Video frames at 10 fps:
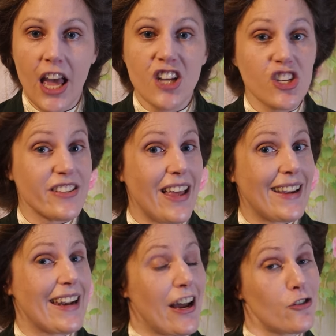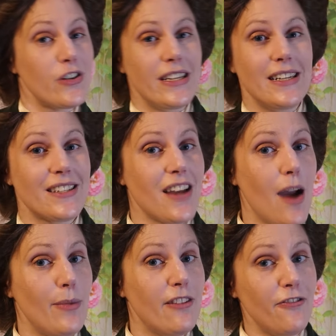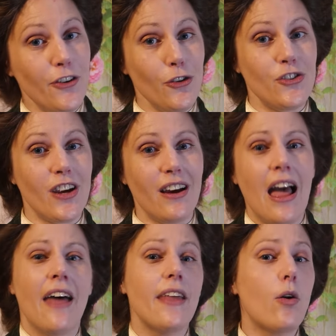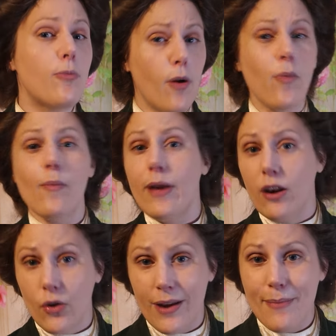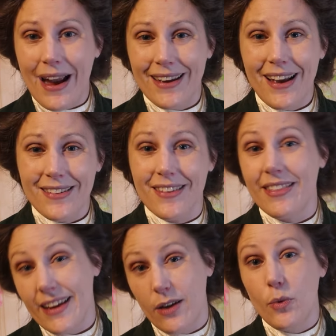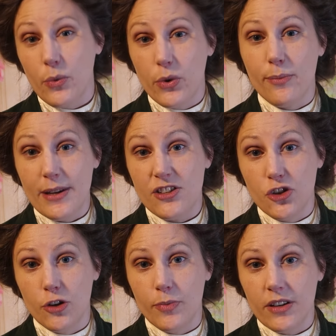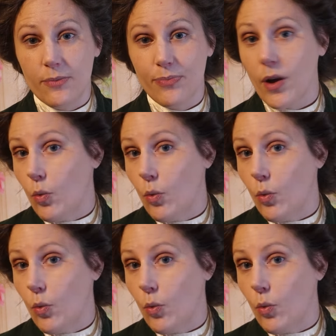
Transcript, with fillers: Just like in 100 years' time in the future, they will probably be looking back at us and thinking we were a bit stupid.